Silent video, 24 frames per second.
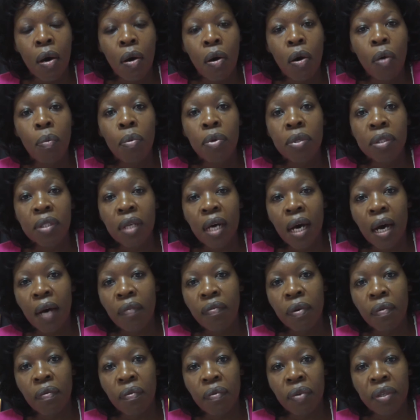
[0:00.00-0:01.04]
almost half
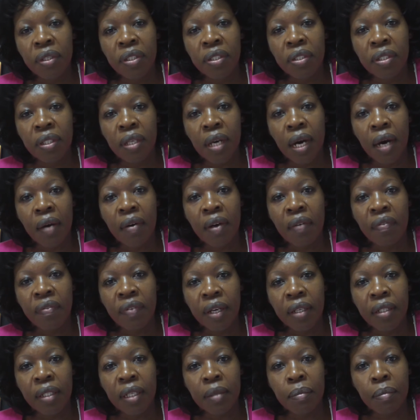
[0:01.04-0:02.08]
of which are
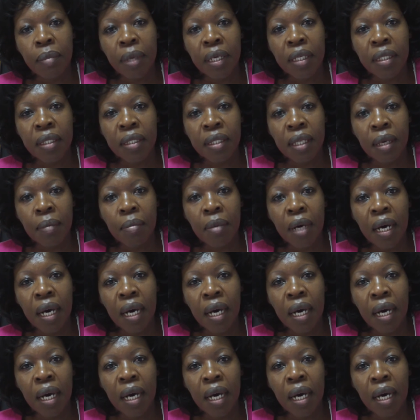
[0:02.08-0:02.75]
affected by some